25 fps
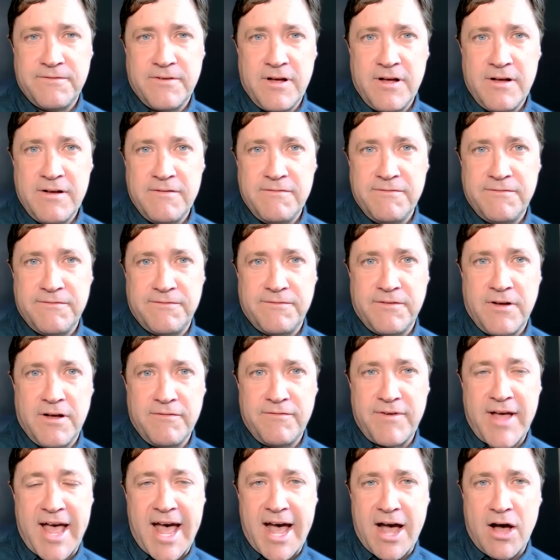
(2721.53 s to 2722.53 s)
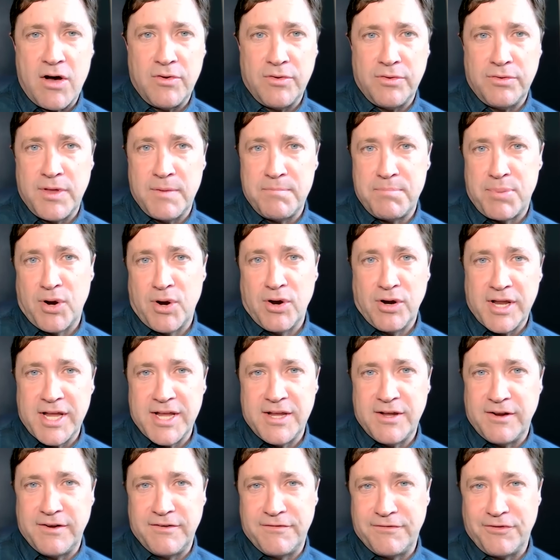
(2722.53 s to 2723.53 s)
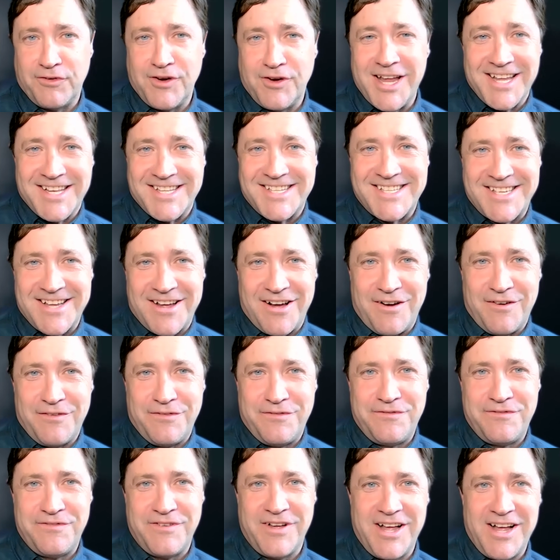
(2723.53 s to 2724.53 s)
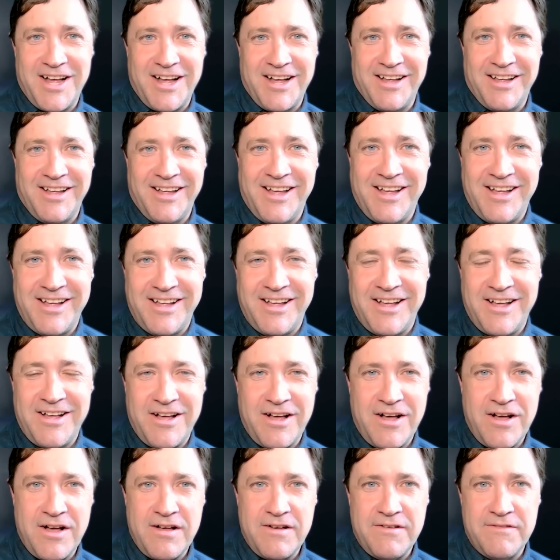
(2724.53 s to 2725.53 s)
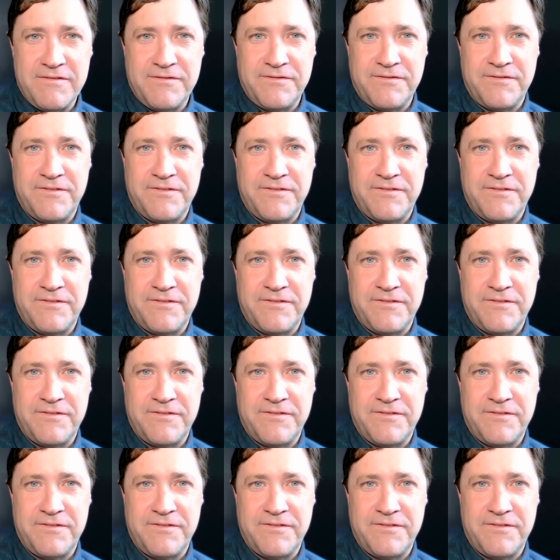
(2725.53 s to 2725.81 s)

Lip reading: of how the party could free itself of